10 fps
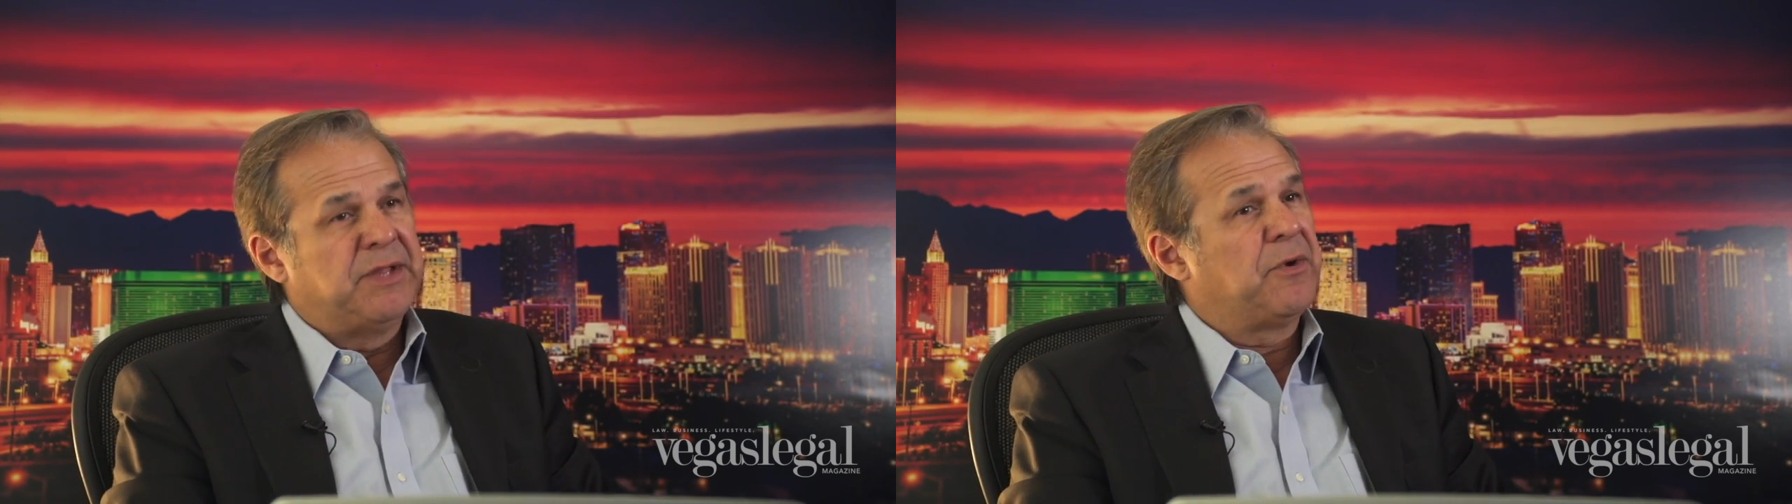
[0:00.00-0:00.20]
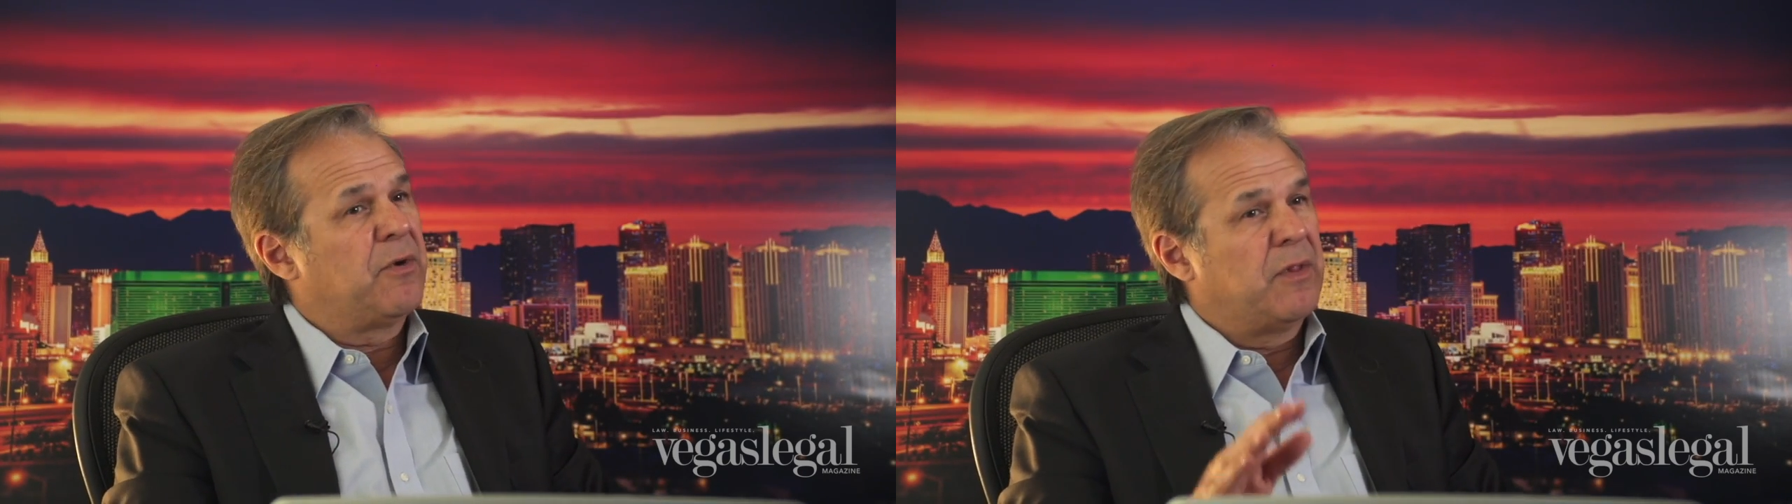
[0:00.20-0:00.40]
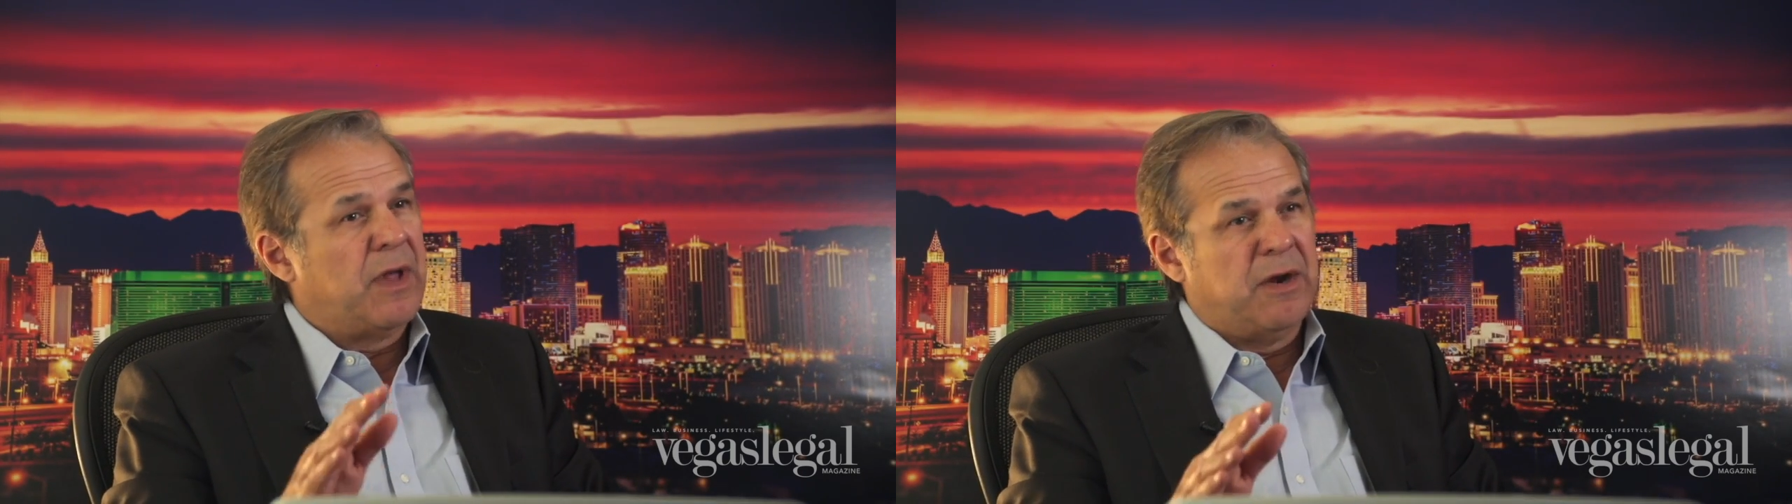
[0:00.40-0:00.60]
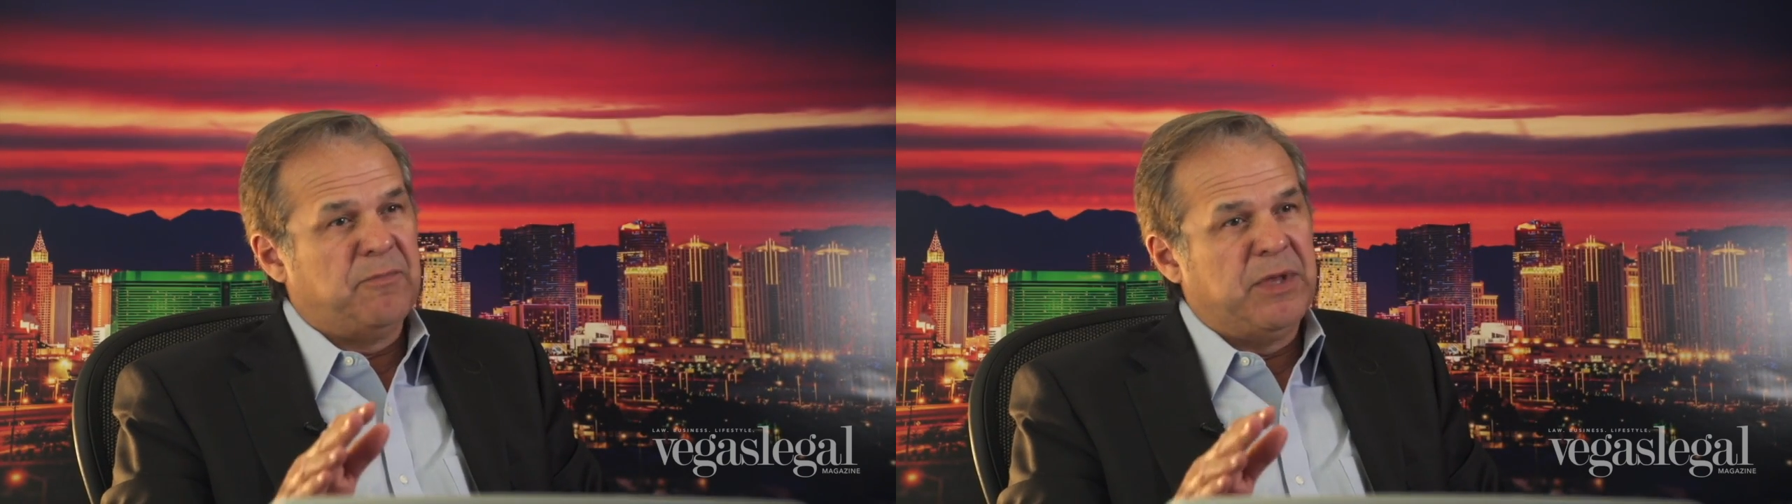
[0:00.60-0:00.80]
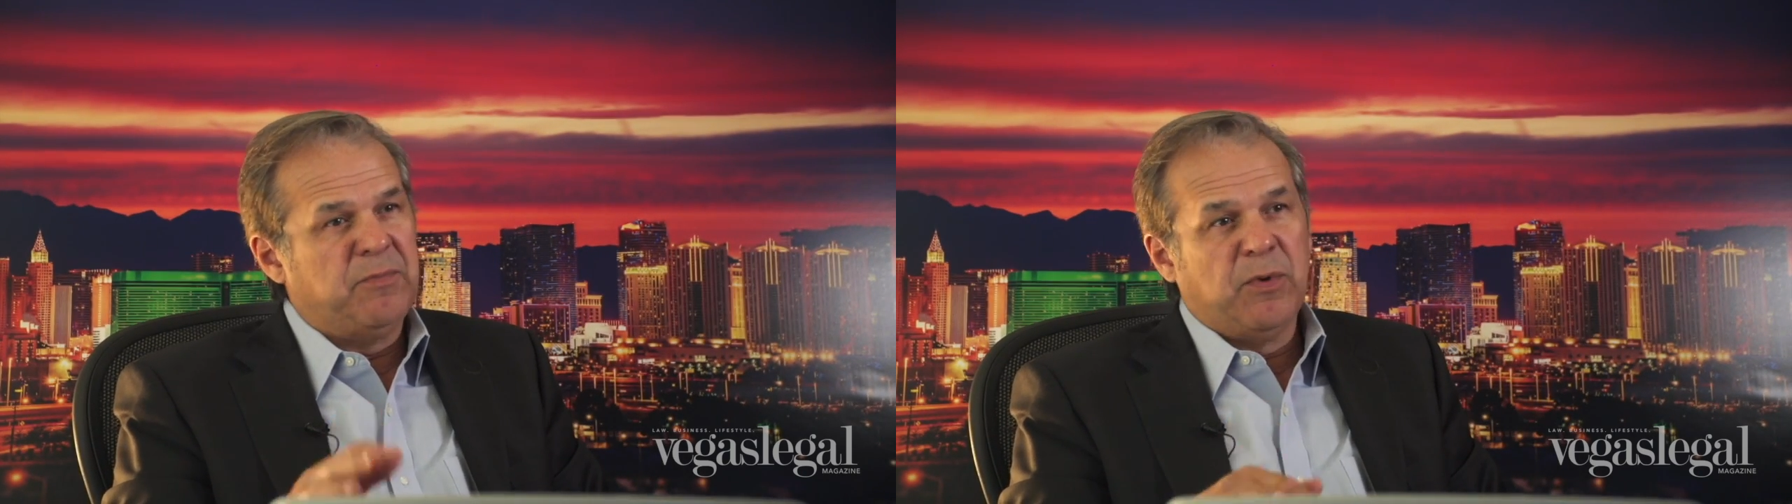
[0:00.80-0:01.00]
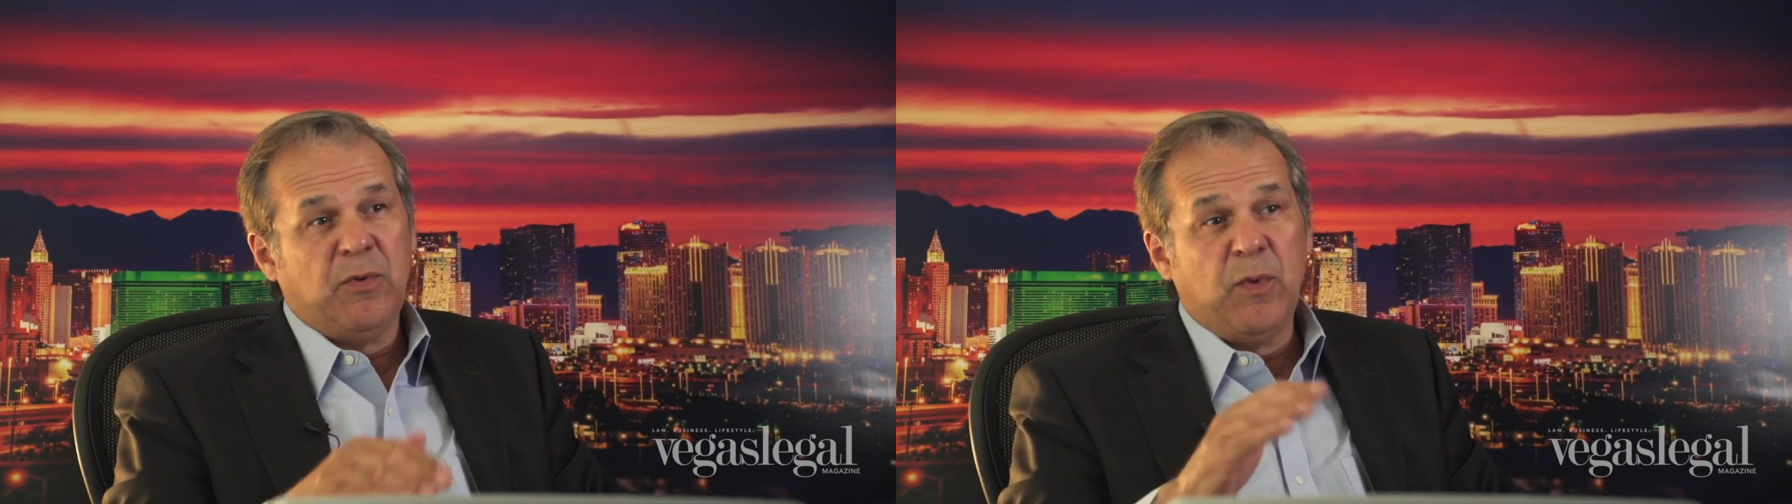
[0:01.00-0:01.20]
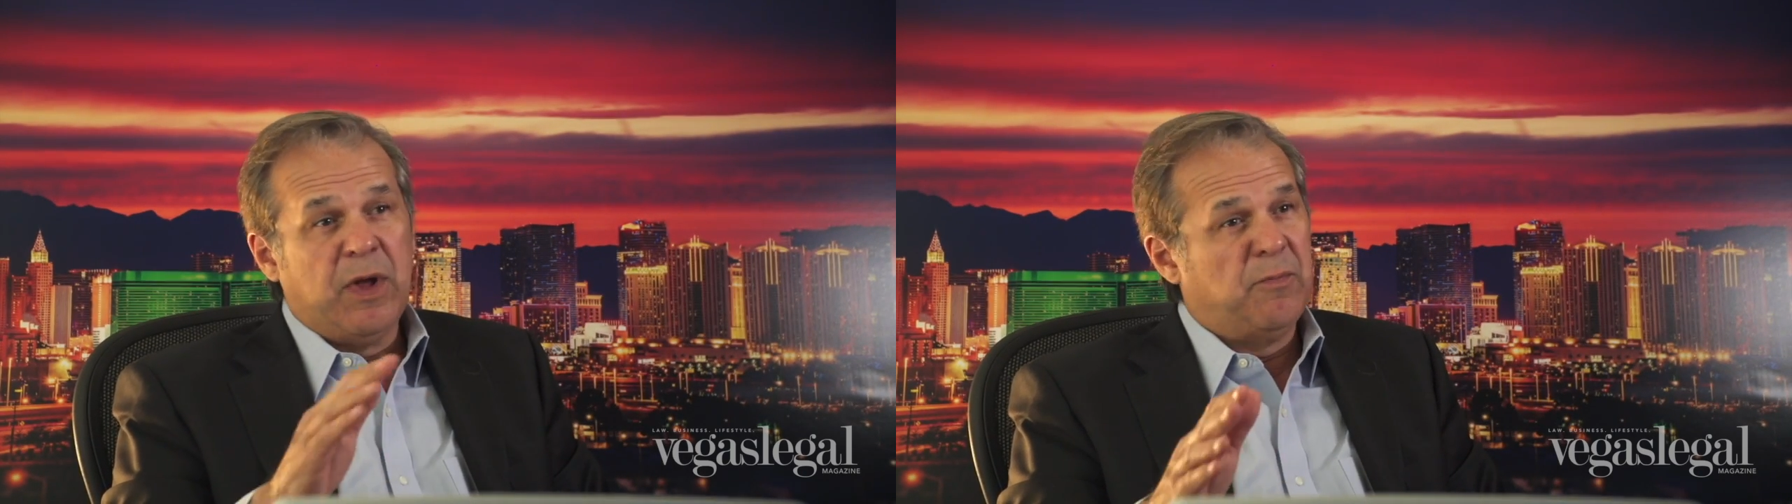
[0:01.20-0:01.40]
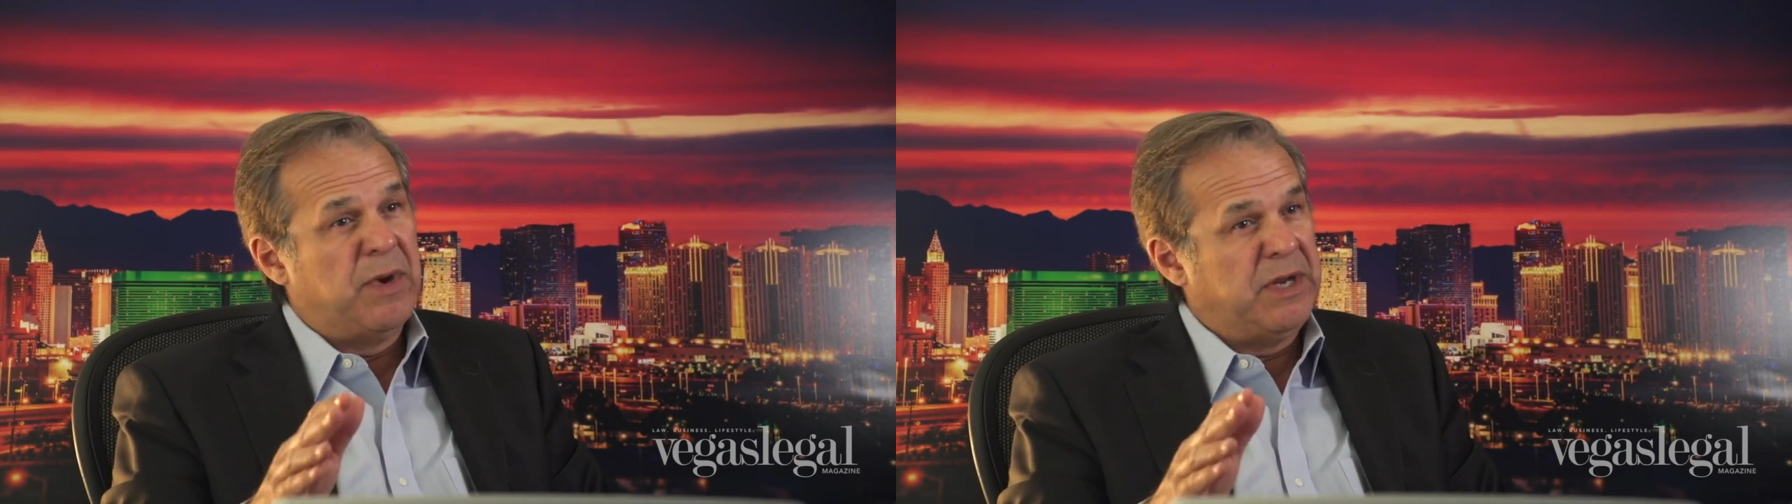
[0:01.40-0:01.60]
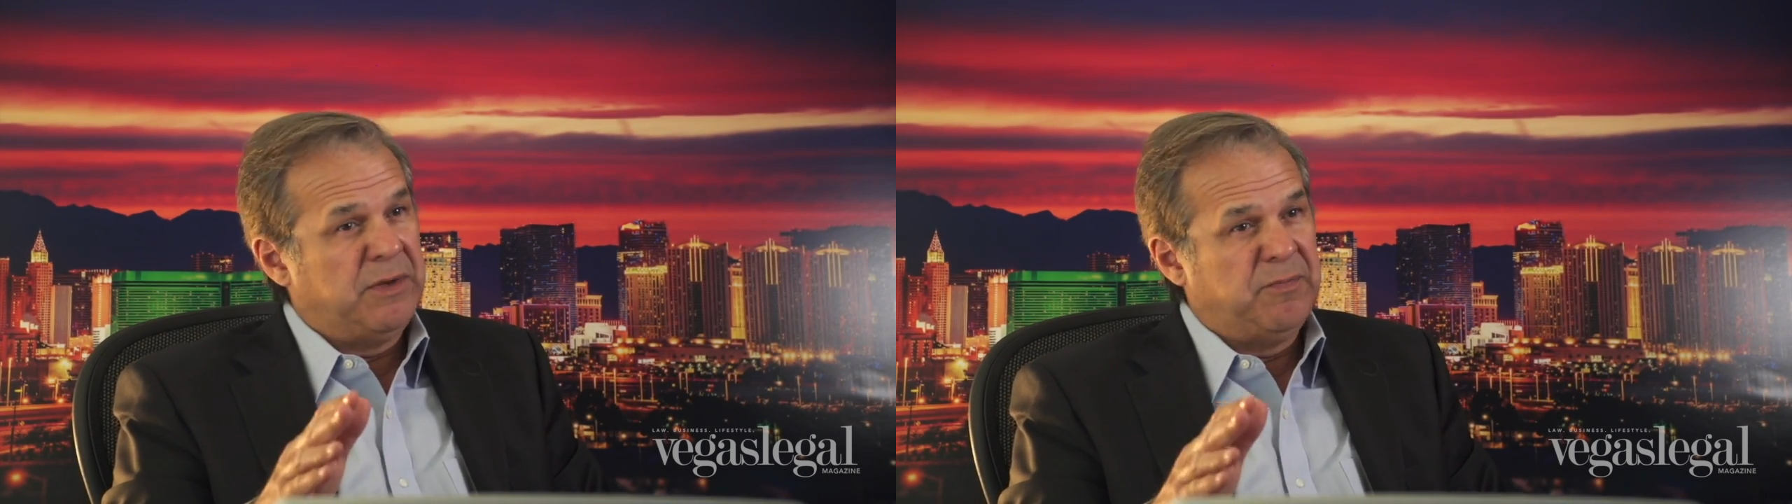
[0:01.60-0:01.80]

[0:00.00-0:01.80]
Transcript: there are a lot of people, well-moneyed